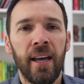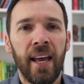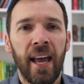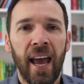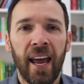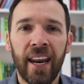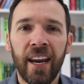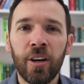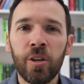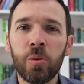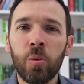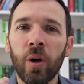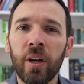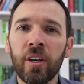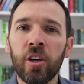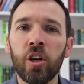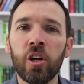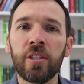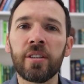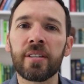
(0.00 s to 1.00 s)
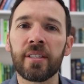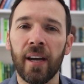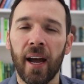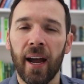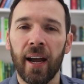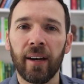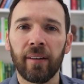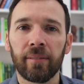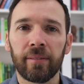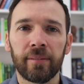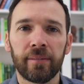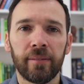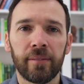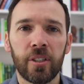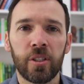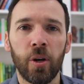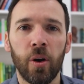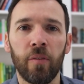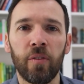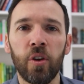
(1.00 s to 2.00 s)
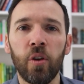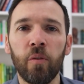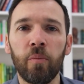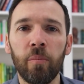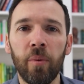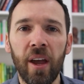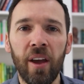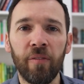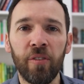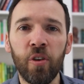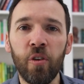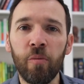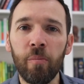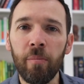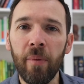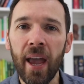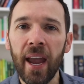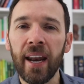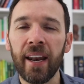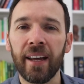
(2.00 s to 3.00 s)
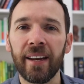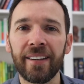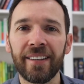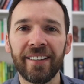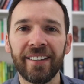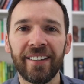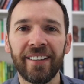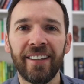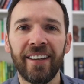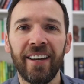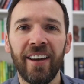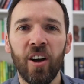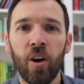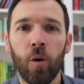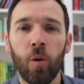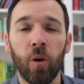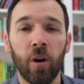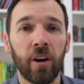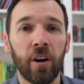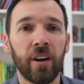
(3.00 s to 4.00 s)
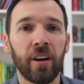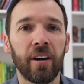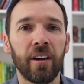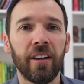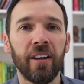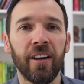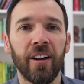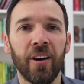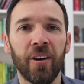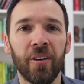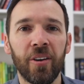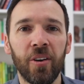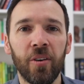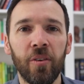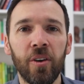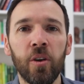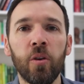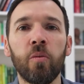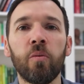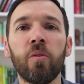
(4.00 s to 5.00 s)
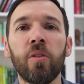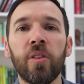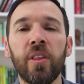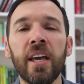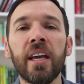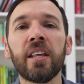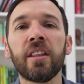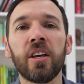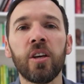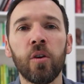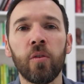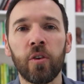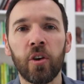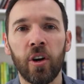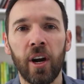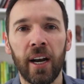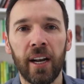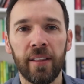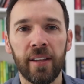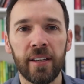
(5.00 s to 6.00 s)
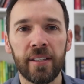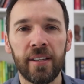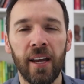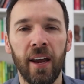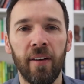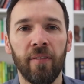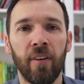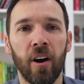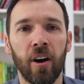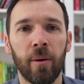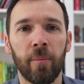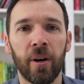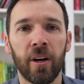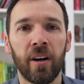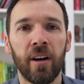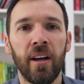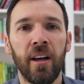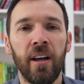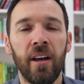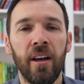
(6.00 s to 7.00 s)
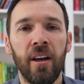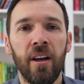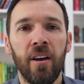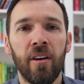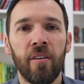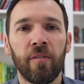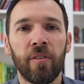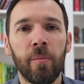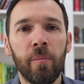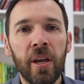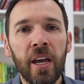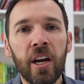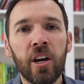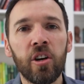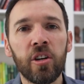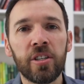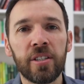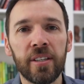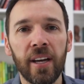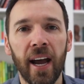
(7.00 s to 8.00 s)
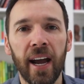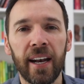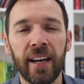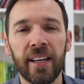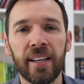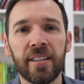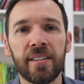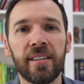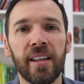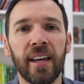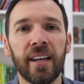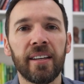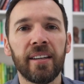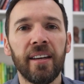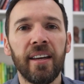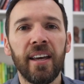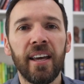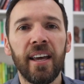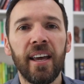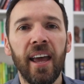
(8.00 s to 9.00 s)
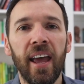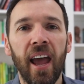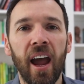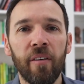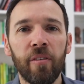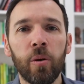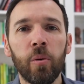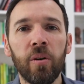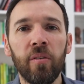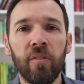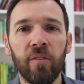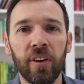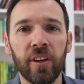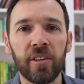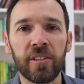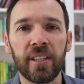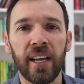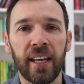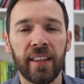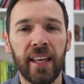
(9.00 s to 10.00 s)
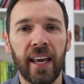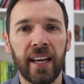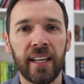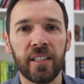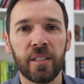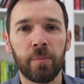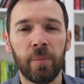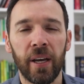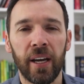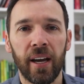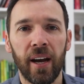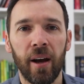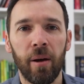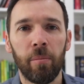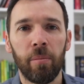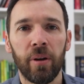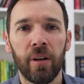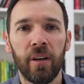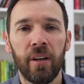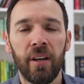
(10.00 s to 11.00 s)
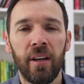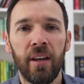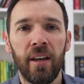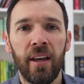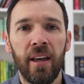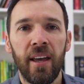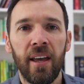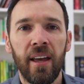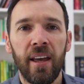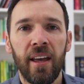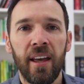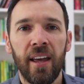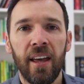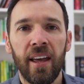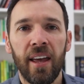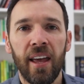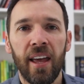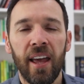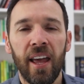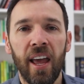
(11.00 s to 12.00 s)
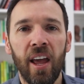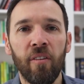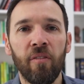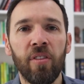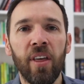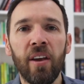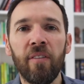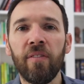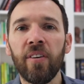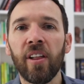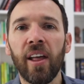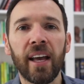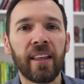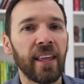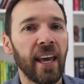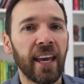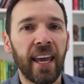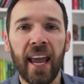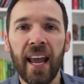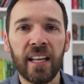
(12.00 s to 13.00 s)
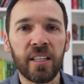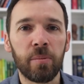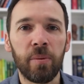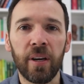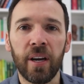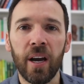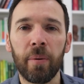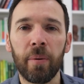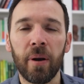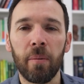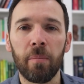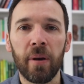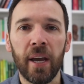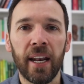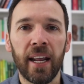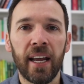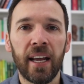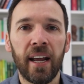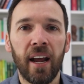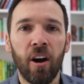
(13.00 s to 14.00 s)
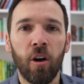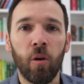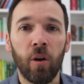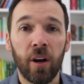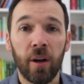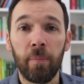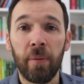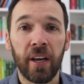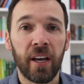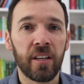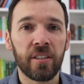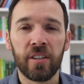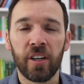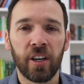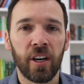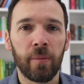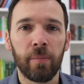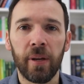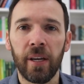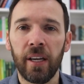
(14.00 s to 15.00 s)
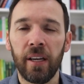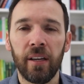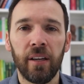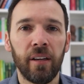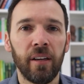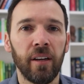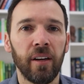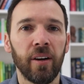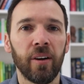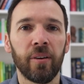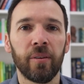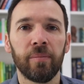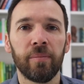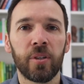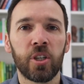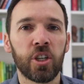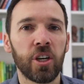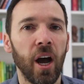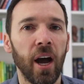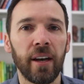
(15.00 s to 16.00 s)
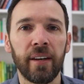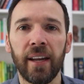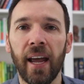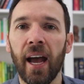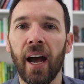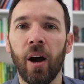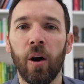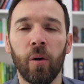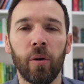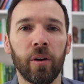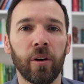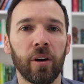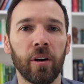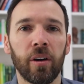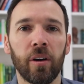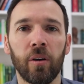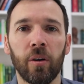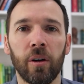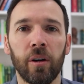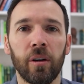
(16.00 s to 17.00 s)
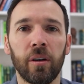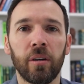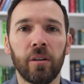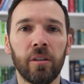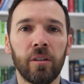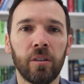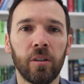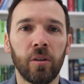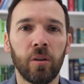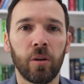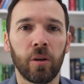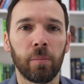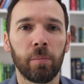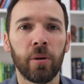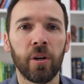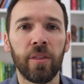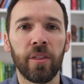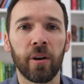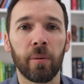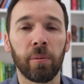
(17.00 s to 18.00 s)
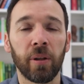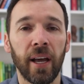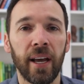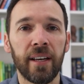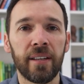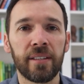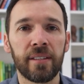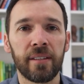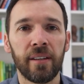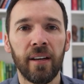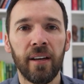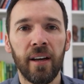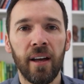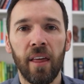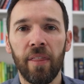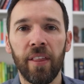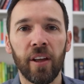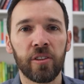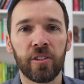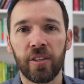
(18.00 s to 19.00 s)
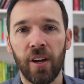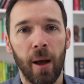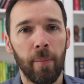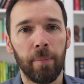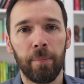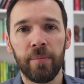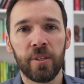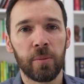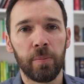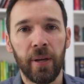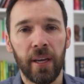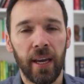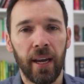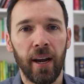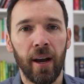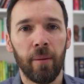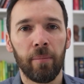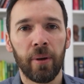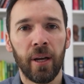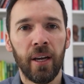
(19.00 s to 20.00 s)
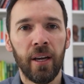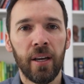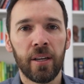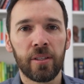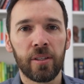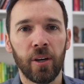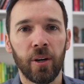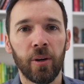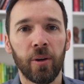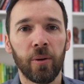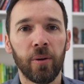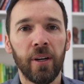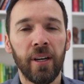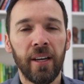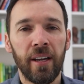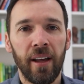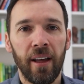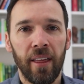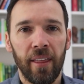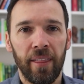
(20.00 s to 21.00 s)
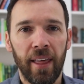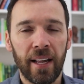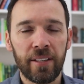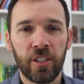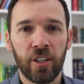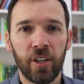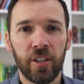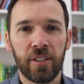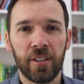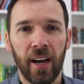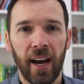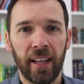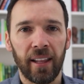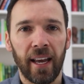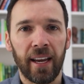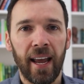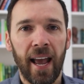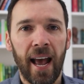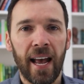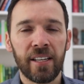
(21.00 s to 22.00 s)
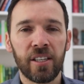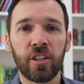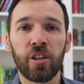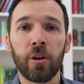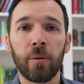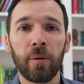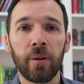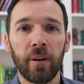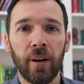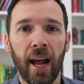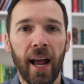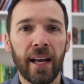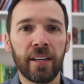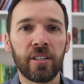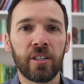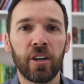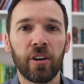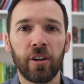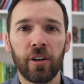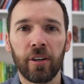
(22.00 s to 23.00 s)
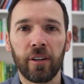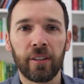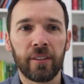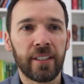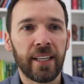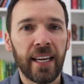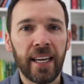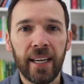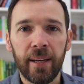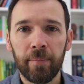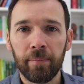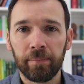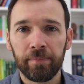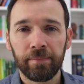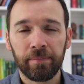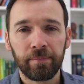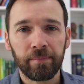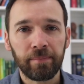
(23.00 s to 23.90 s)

And here's one good sign. So if you've made it, or you think that you've created this safe harbor, for me a good sign is that everyone feels like they can speak up. If they feel like they can't speak a meeting, or because they're going to be, shot down or put in their place, they'll stop speaking up. So that's a good sign. Like ask your team,